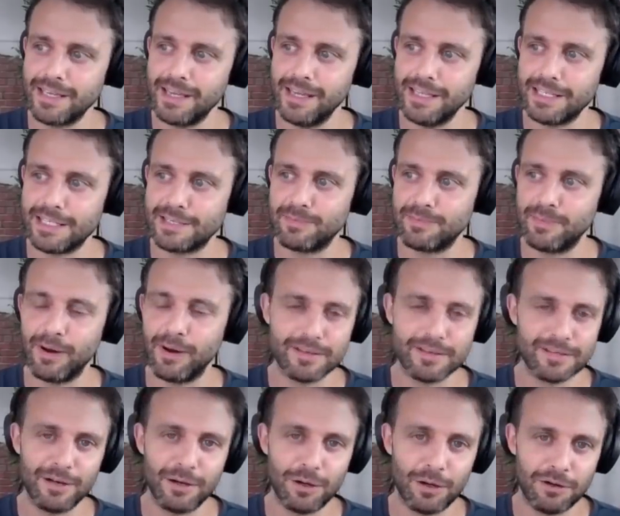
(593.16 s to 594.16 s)
it
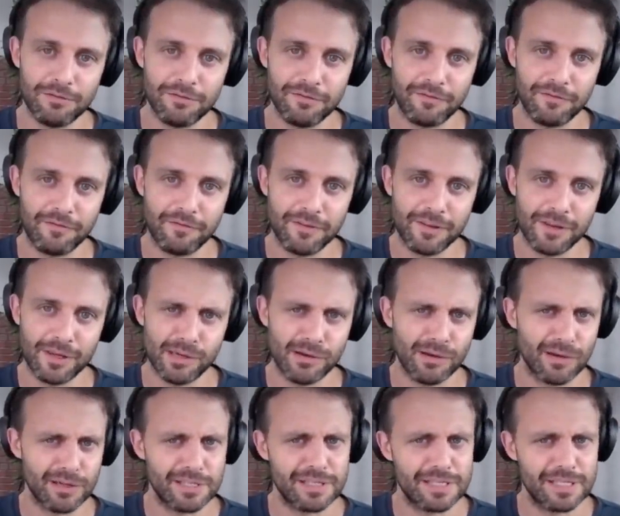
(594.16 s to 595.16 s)
sparks a lot of
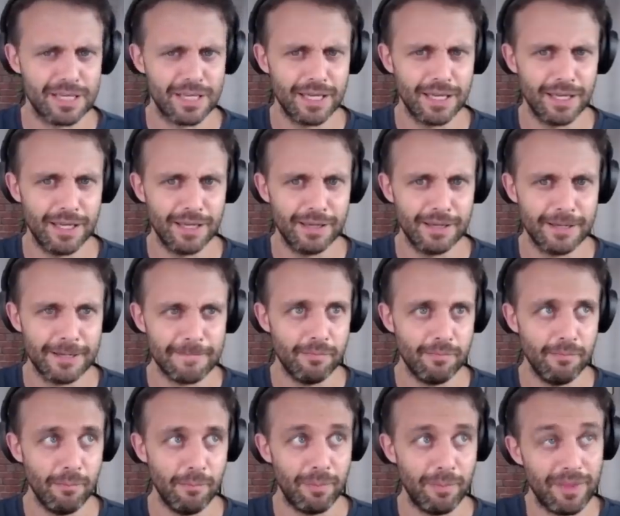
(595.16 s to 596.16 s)
curiosity.
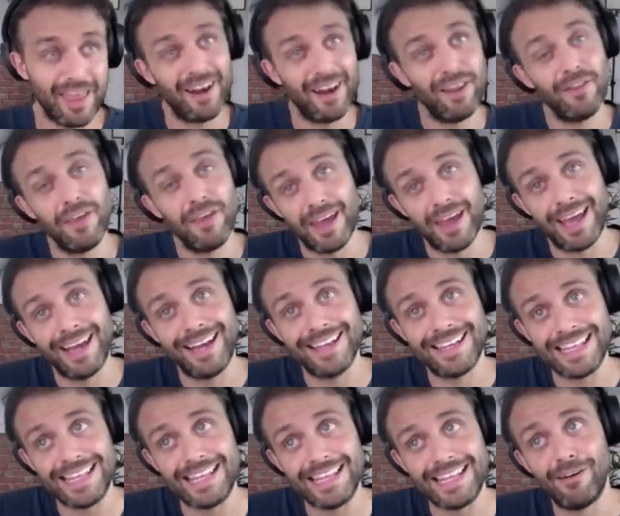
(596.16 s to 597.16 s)
But then on the other
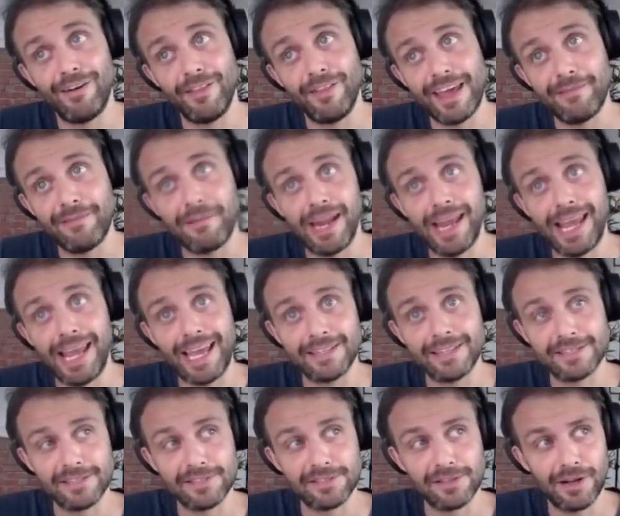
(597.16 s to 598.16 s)
hand, there aren't that many
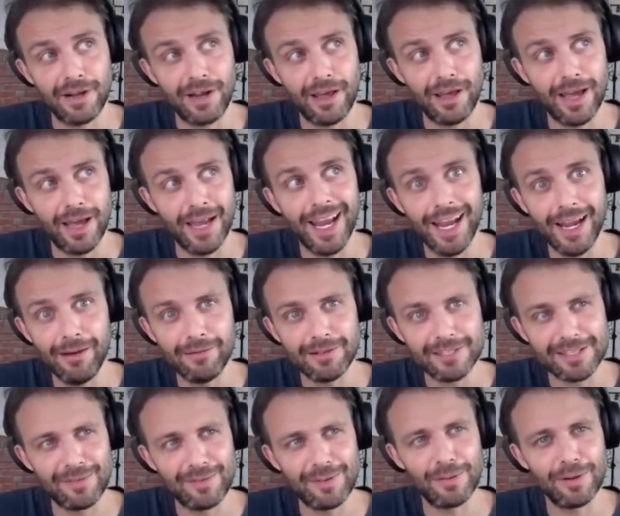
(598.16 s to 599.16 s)
answers online.
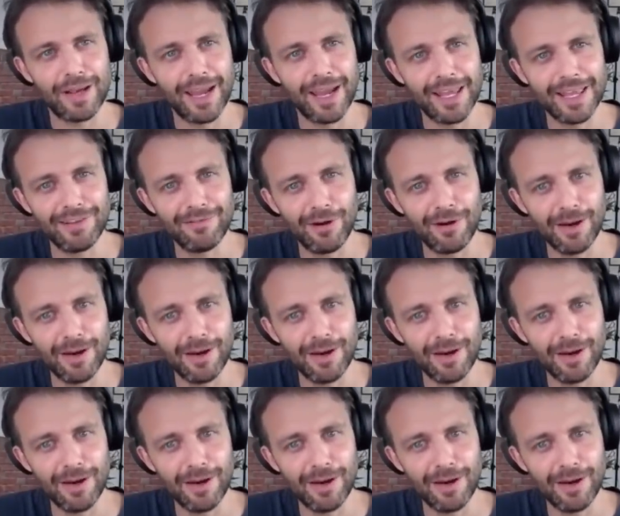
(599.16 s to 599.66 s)
So people are getting the wrong